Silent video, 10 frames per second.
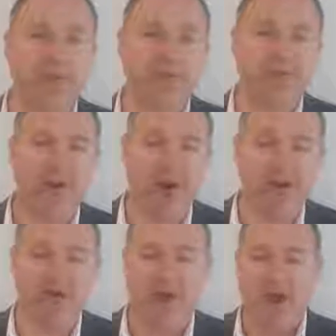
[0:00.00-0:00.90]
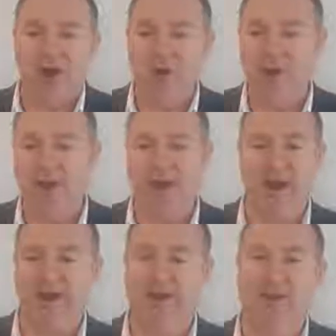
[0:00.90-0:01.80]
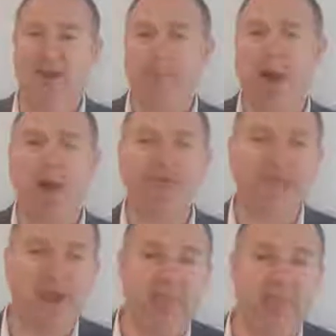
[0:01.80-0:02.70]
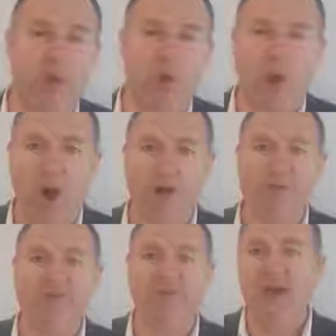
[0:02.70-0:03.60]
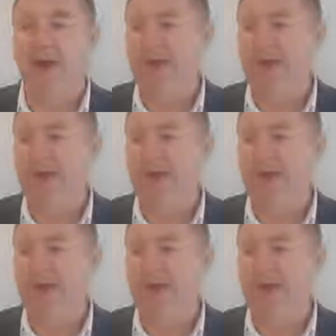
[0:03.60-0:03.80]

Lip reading: business owners who are posting up quotes,